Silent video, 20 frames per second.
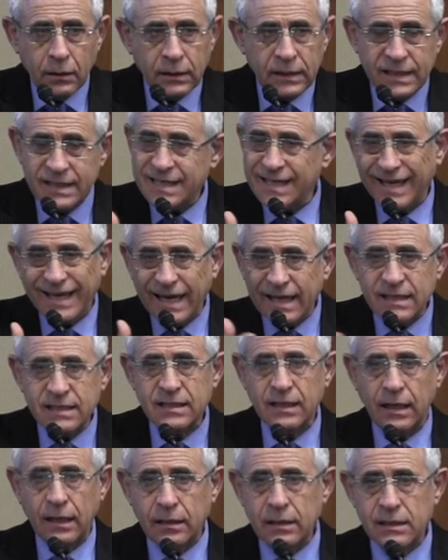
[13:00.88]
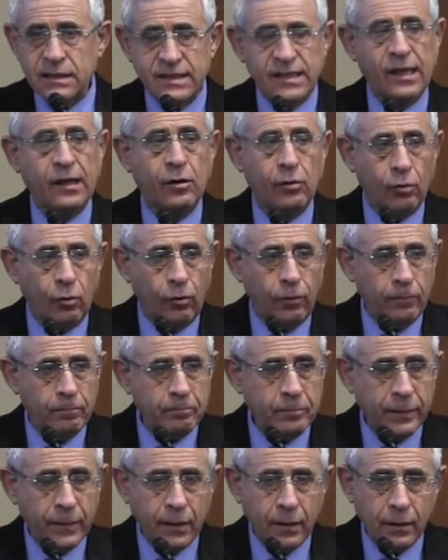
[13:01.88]
This is against any state law,
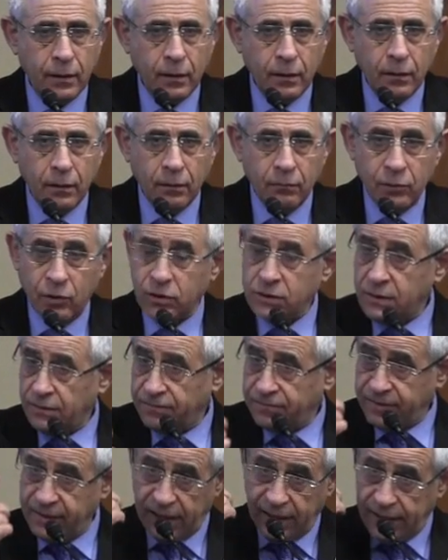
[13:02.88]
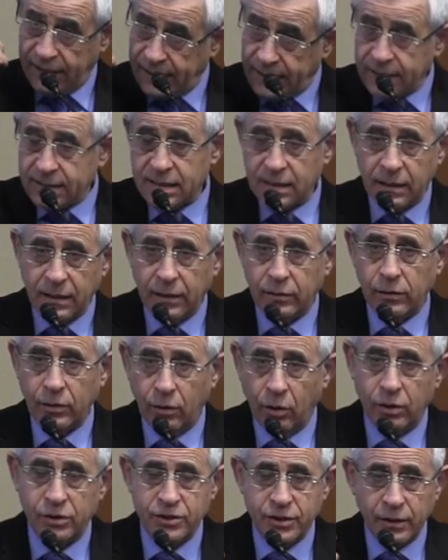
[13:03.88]
because if there is a
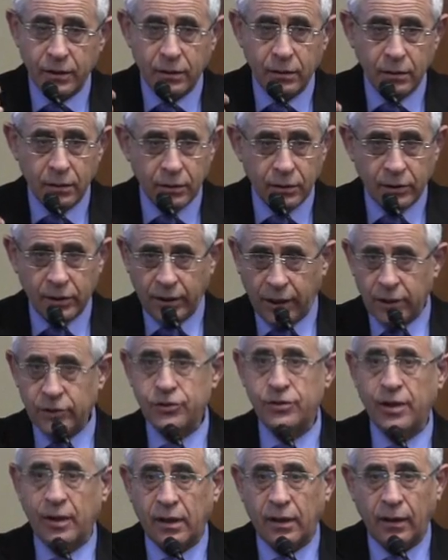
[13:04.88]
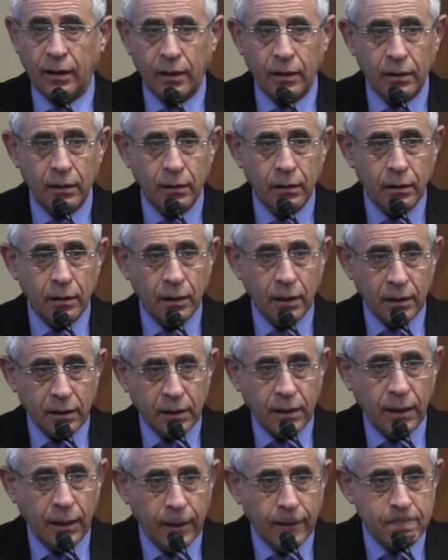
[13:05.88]
logic, catch the killer
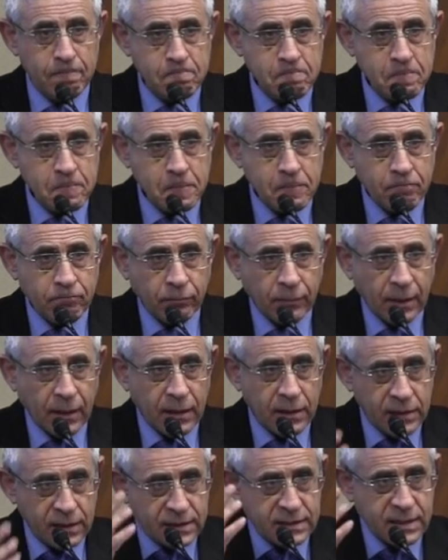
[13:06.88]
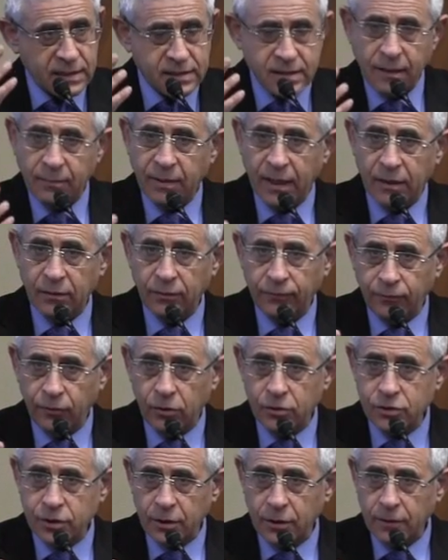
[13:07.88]
and kill him. This is some kind of
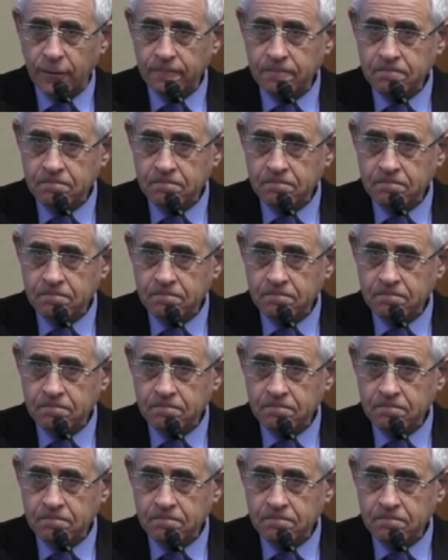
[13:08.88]
logic.